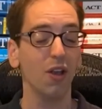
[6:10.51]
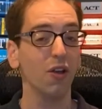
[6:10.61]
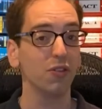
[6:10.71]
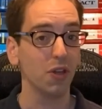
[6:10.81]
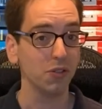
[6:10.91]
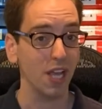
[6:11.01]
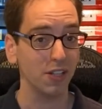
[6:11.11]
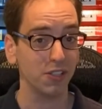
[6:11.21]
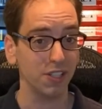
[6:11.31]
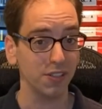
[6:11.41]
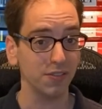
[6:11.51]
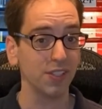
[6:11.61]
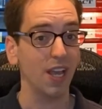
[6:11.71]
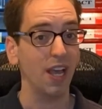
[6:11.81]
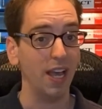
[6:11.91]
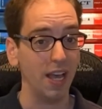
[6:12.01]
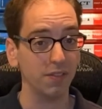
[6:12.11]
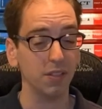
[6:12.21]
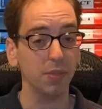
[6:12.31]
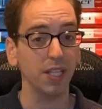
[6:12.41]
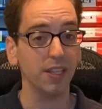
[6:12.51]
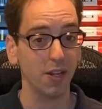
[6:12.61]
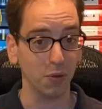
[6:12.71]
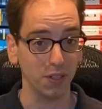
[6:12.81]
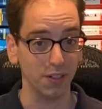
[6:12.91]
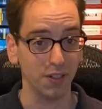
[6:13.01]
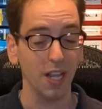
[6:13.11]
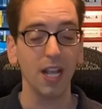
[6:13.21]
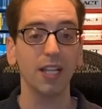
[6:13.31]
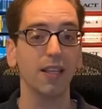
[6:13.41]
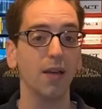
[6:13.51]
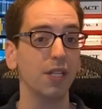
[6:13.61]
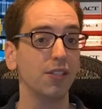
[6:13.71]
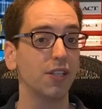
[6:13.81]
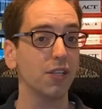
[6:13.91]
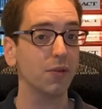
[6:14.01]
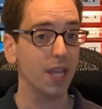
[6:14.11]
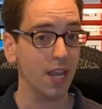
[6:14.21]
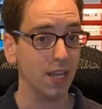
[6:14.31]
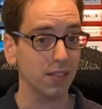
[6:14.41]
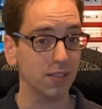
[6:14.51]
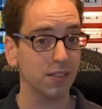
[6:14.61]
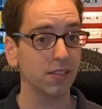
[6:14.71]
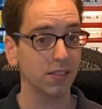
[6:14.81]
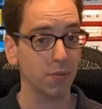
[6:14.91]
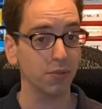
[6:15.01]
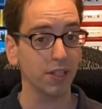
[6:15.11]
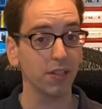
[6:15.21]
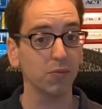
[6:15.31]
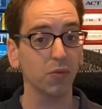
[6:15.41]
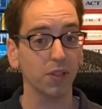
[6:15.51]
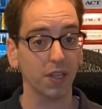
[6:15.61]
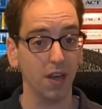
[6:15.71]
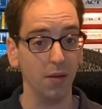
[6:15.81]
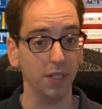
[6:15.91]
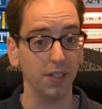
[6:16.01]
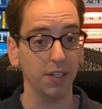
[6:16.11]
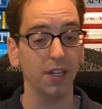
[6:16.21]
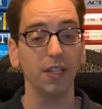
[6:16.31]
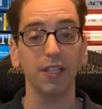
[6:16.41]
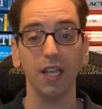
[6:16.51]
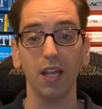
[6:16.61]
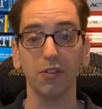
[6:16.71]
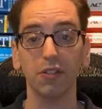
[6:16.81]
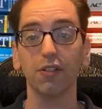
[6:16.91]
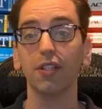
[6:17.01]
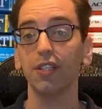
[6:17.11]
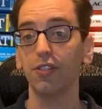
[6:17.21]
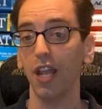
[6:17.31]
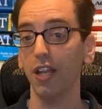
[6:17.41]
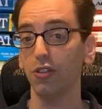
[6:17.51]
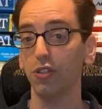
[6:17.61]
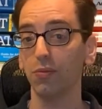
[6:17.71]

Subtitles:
Those adjectives have to be in that order. That means that you can't separate them with a comma. The answer is H.